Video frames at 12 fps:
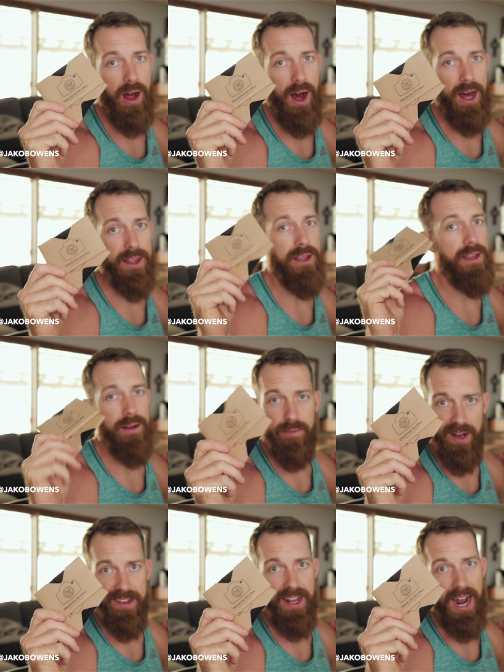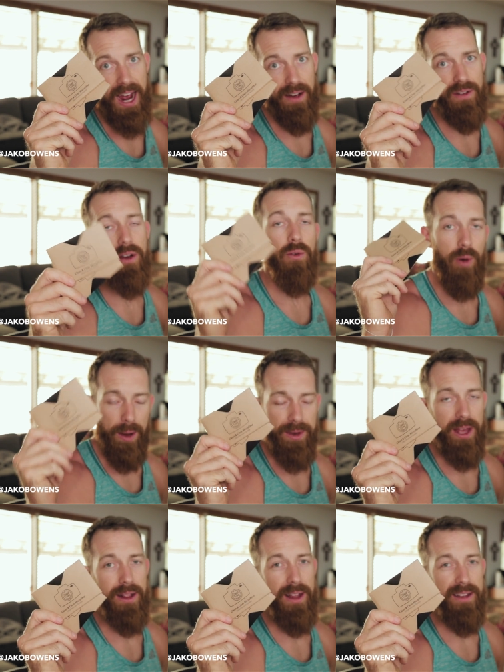cloth, must have. Wipe down the